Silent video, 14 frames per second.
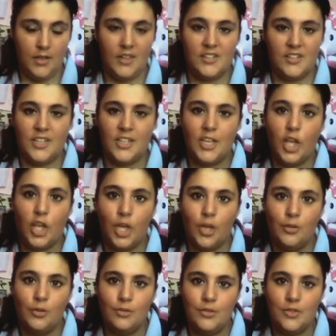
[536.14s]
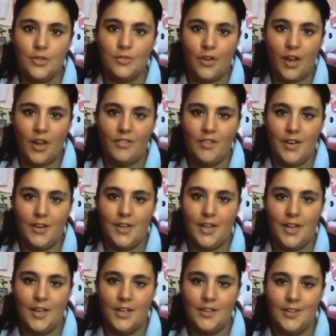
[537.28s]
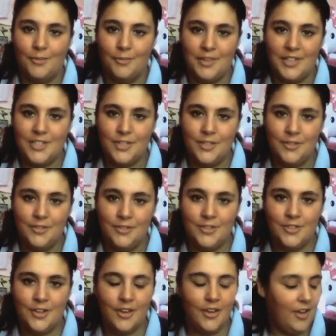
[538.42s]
There's a huge fly around here. I mean, it's huge.